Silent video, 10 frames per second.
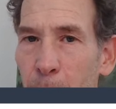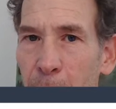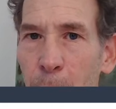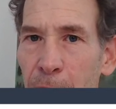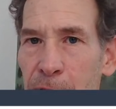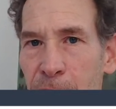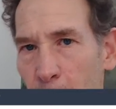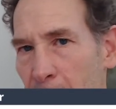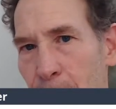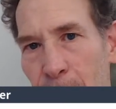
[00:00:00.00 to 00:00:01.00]
What works for
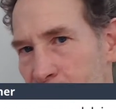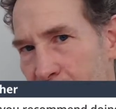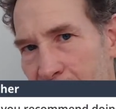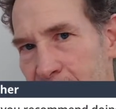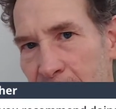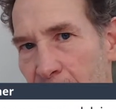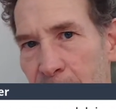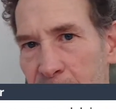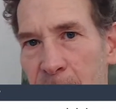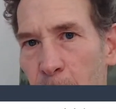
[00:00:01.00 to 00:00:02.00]
one person isn't
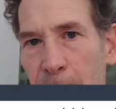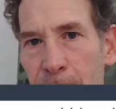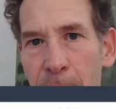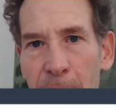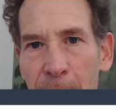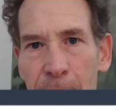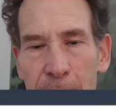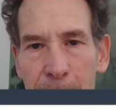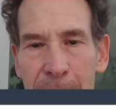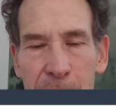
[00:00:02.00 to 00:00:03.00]
guaranteed to work for another.
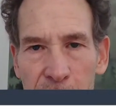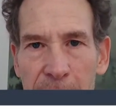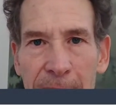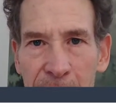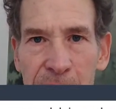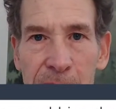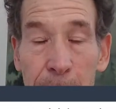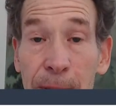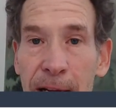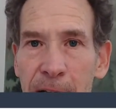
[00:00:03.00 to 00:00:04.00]
I mean, genetics
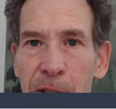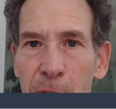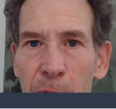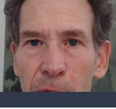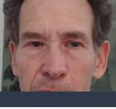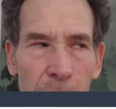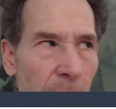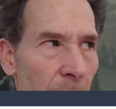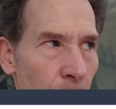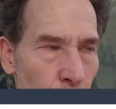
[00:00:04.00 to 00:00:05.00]
play a huge
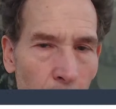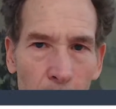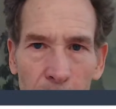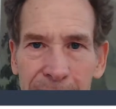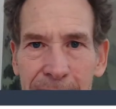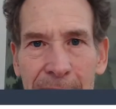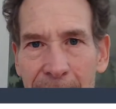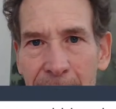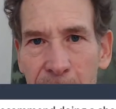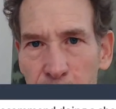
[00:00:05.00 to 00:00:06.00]
role in
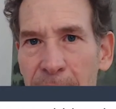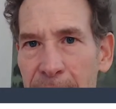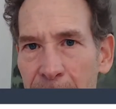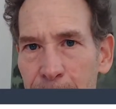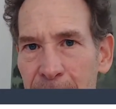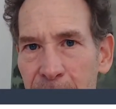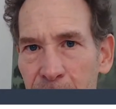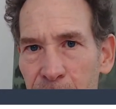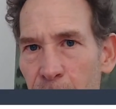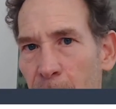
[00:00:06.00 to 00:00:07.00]
training
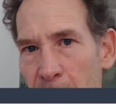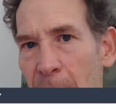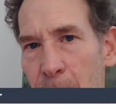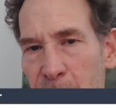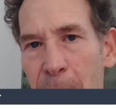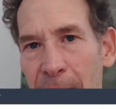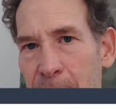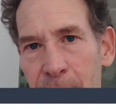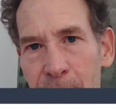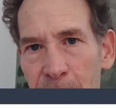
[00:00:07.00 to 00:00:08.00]
adaptations. There are
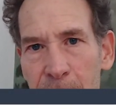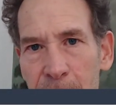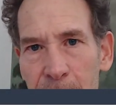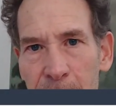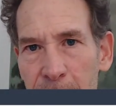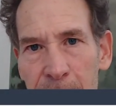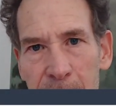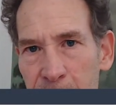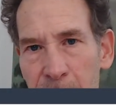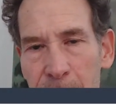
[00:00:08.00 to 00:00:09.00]
non-responders. That's
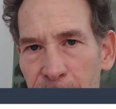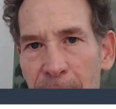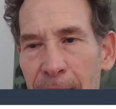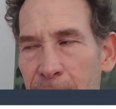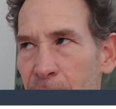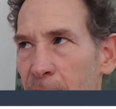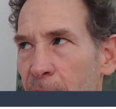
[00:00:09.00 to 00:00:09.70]
just a fact.